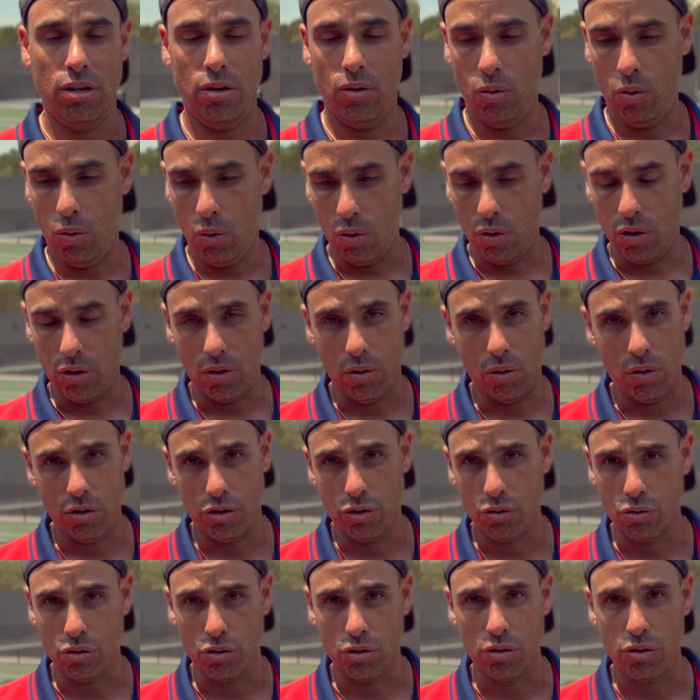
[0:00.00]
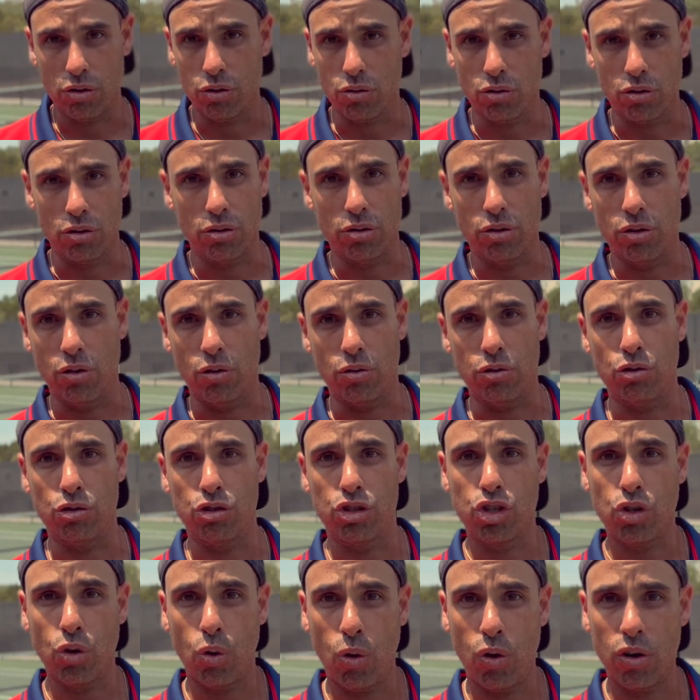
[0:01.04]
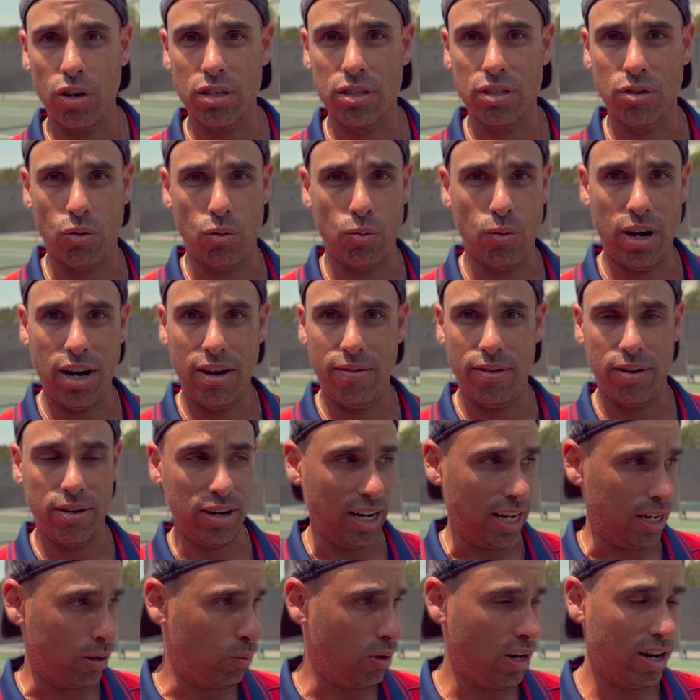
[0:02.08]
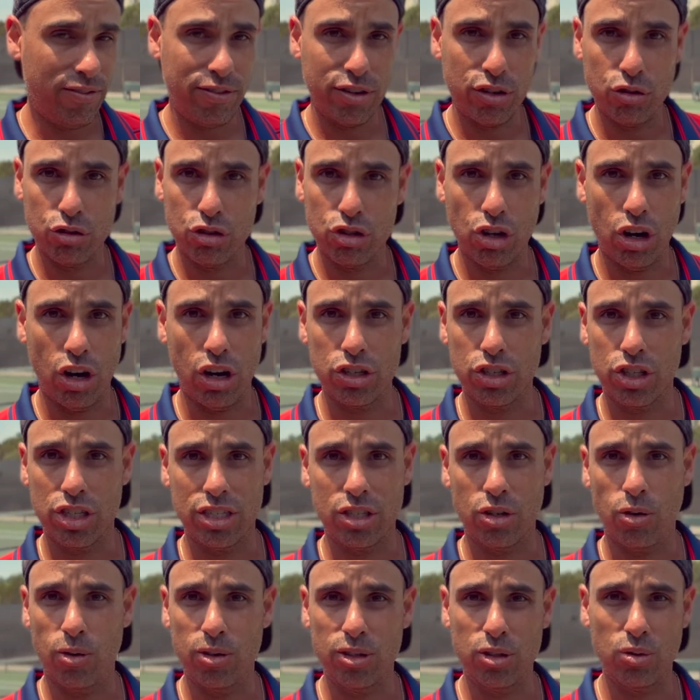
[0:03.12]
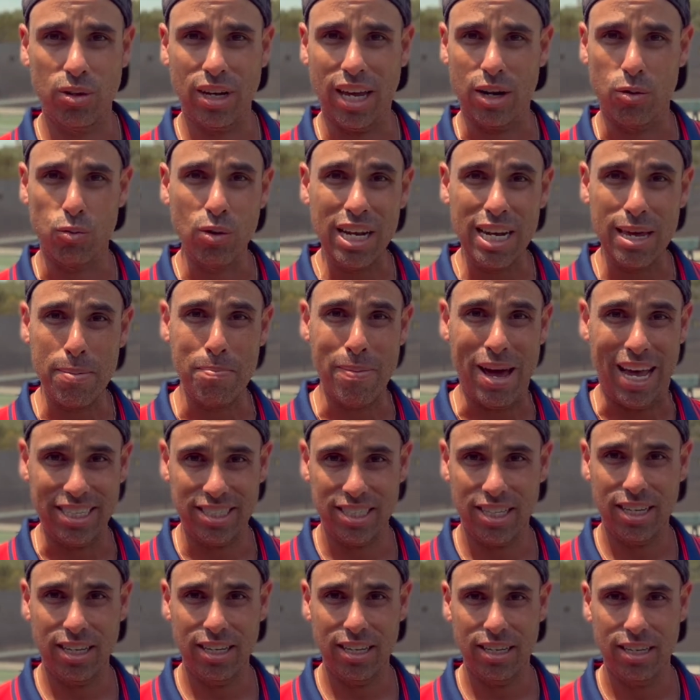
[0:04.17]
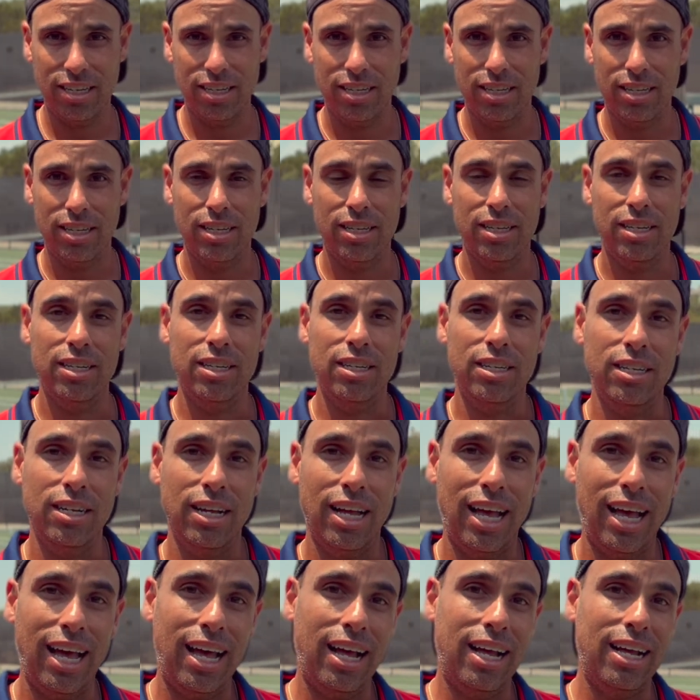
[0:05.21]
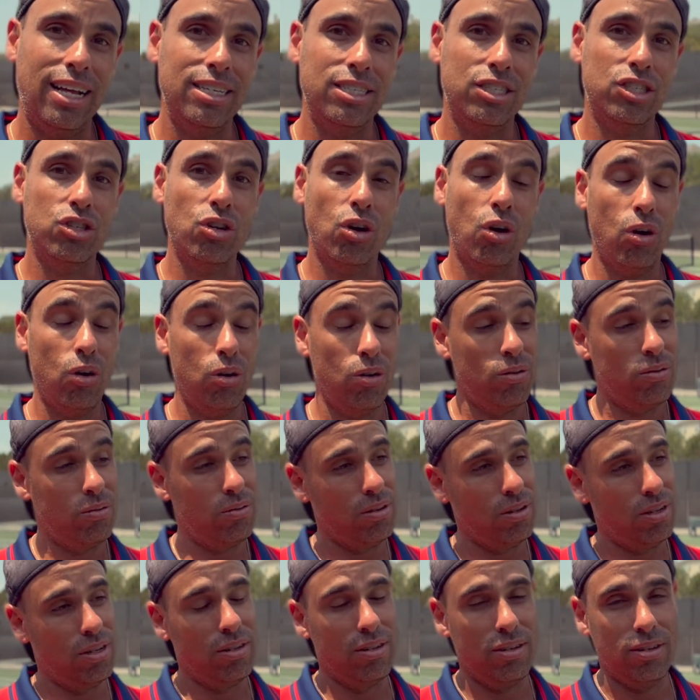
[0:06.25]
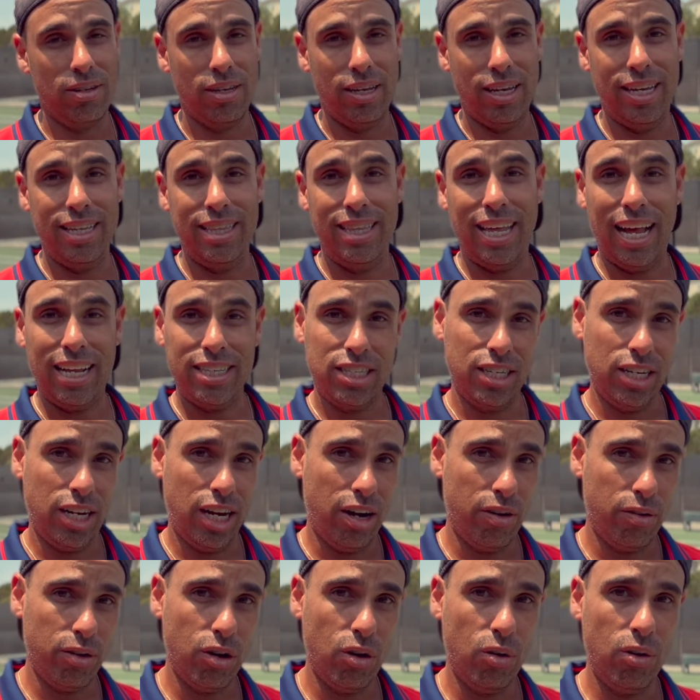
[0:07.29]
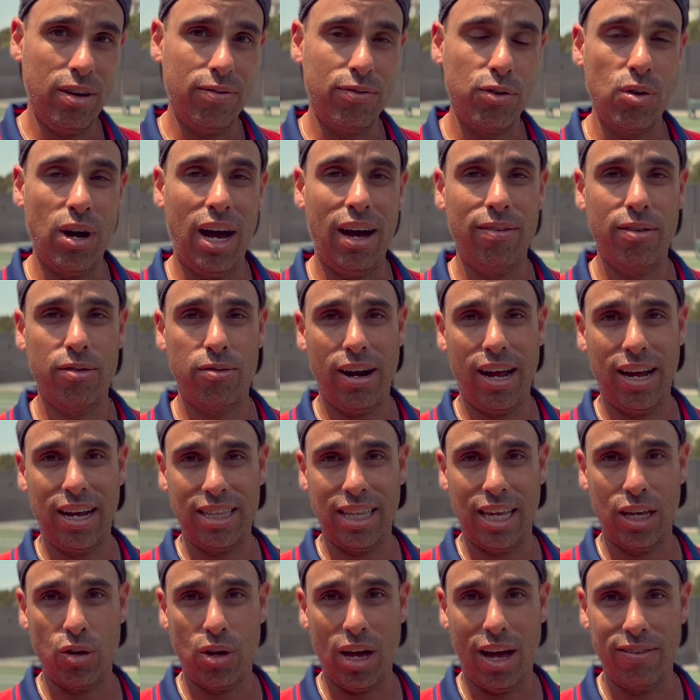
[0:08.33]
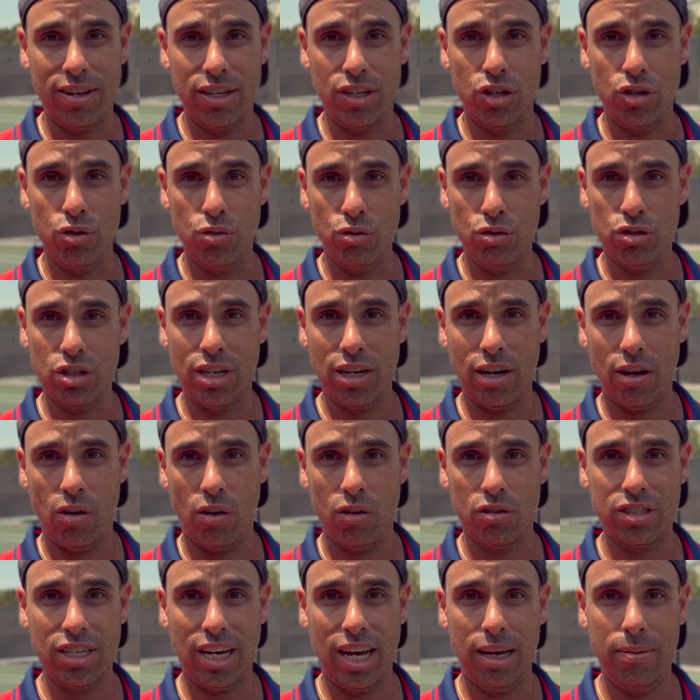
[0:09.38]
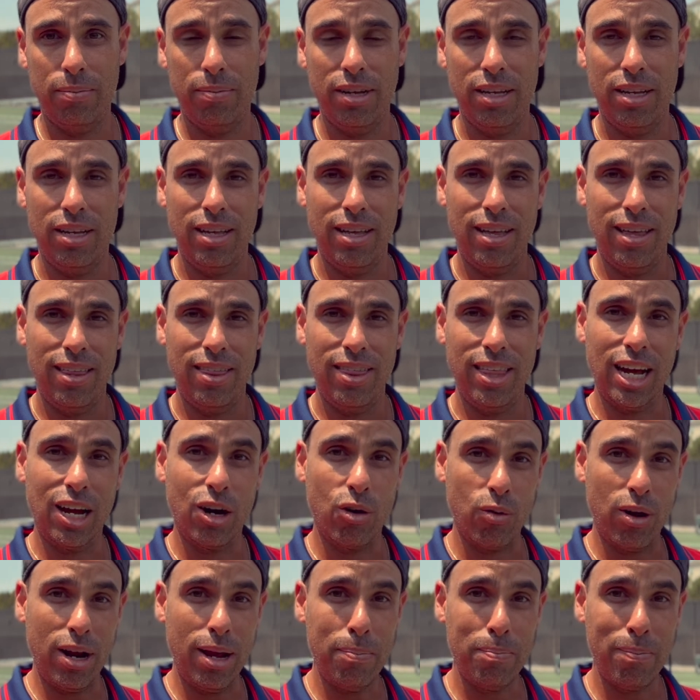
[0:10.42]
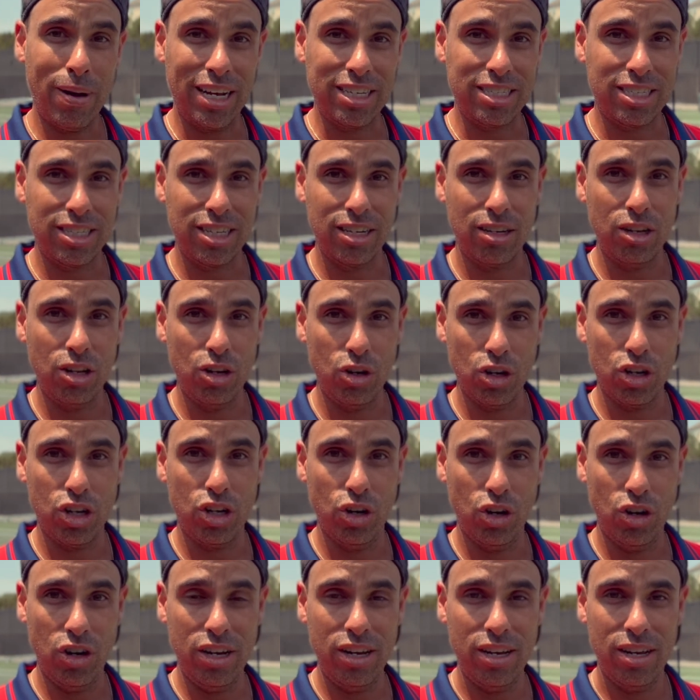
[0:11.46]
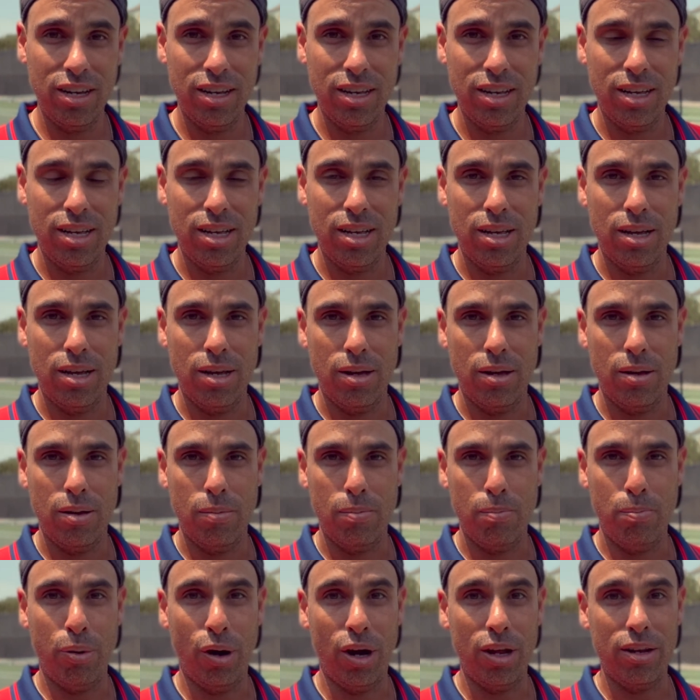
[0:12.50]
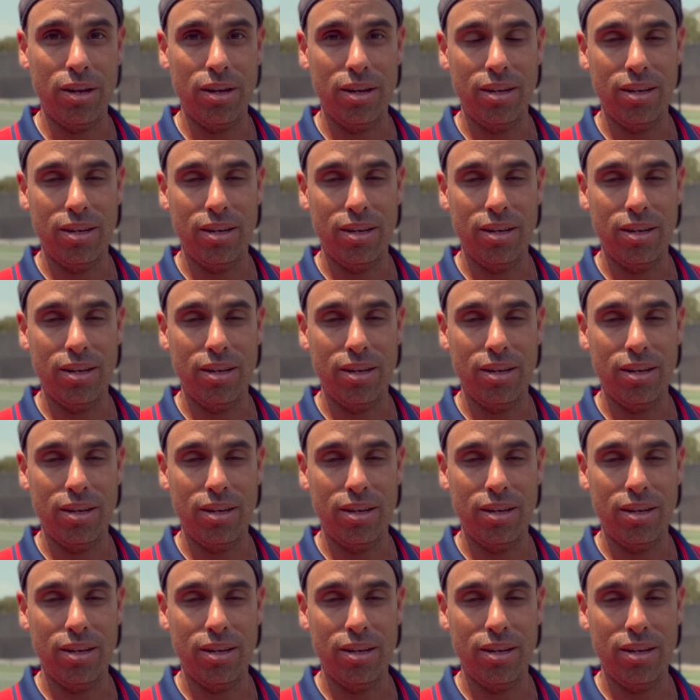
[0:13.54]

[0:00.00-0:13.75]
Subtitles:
or your your shorts or whatever. Like whatever you touch is going to get really messy. So in that scenario, if you have a racket that you haven't used in a long time, the grip might still look good, but